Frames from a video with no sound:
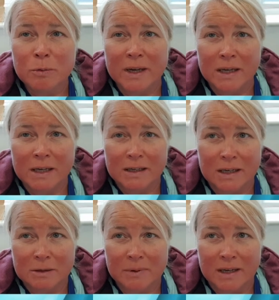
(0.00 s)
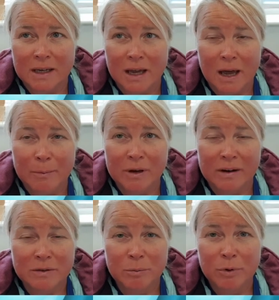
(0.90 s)
Week next week. We're going to
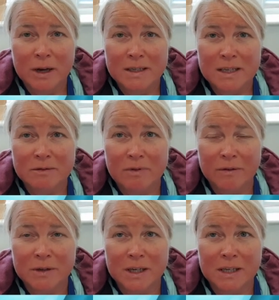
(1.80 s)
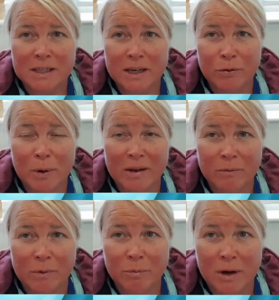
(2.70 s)
have some prizes and raffle tickets to give away
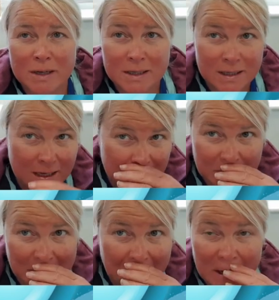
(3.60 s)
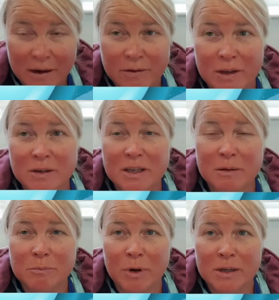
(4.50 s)
with prizes at the end of the week for those
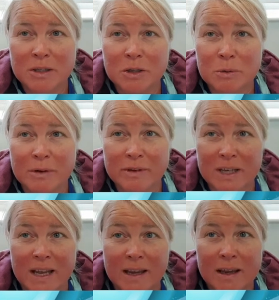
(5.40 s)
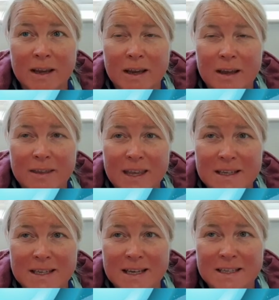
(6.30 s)
that bike to school every day.
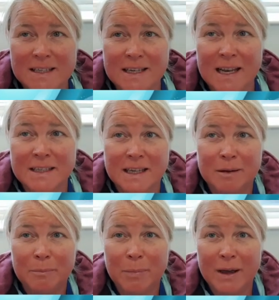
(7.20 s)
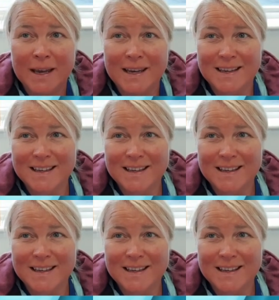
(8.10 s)
Thanks, then. See you later. Bye.